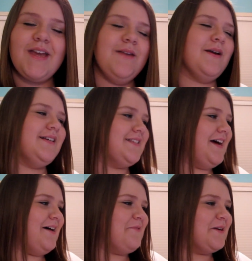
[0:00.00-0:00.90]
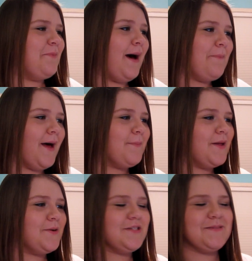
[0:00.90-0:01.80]
Anyways, we're gonna pop
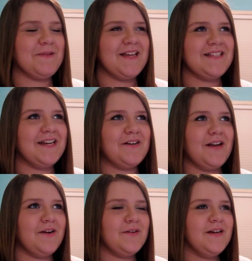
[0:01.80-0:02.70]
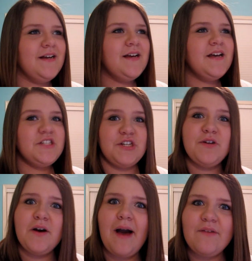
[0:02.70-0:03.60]
Pablo just because, I don't know. Do you
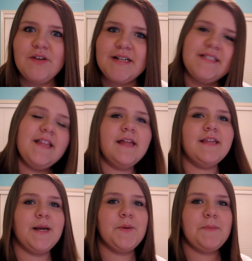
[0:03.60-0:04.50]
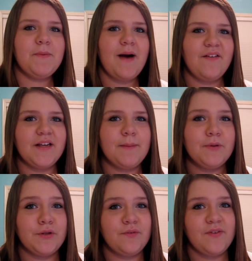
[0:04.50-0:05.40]
know, have you guys seen that thing where people have like a
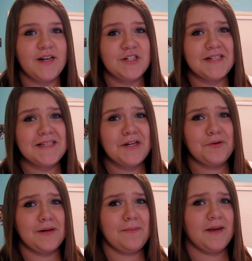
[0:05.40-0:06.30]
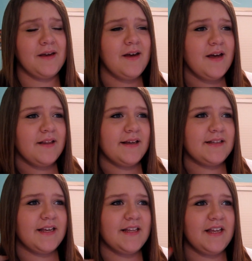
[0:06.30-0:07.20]
balloon fetish? That's kind of creepy. Like
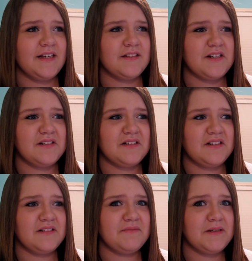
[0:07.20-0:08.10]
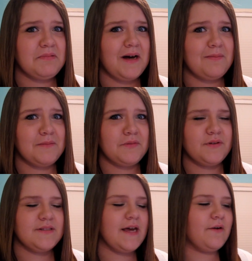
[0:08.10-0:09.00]
they get like turned on by popping
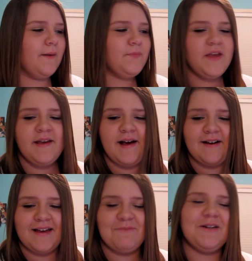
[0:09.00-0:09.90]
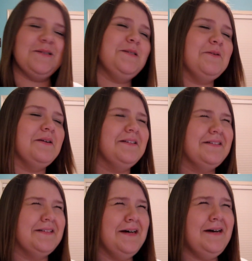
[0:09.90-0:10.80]
balloons, I don't know. Okay, we're gonna do it.
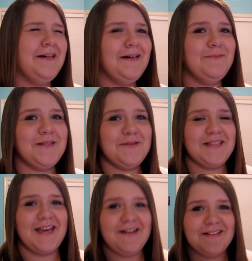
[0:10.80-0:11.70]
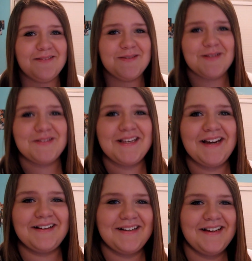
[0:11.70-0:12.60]
Ugh, I'm so scared.
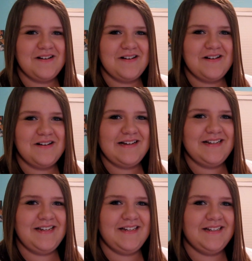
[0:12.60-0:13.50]
One.